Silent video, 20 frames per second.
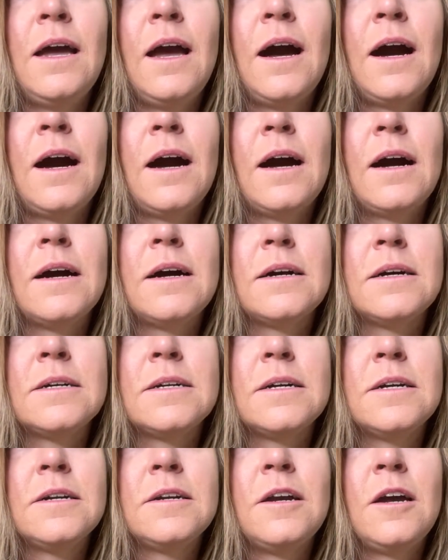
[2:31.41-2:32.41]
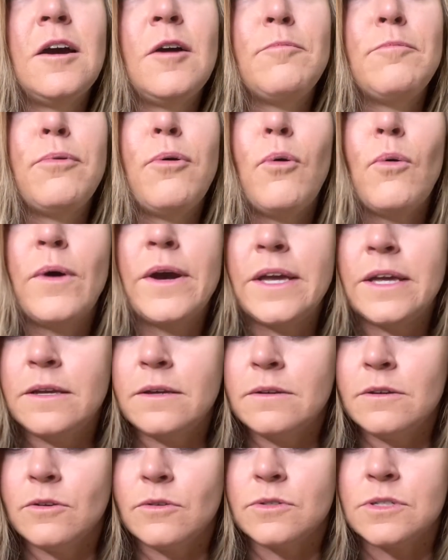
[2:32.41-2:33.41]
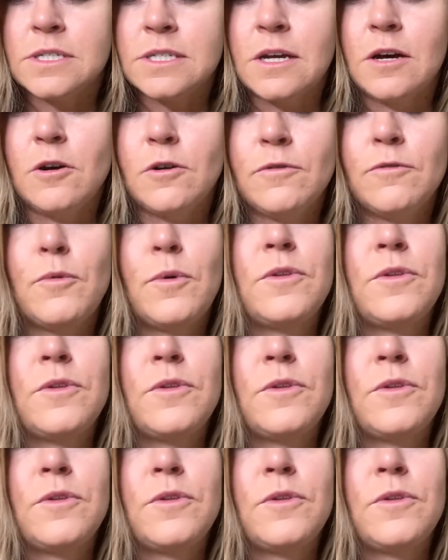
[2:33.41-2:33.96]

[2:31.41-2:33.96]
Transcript: appoint yourself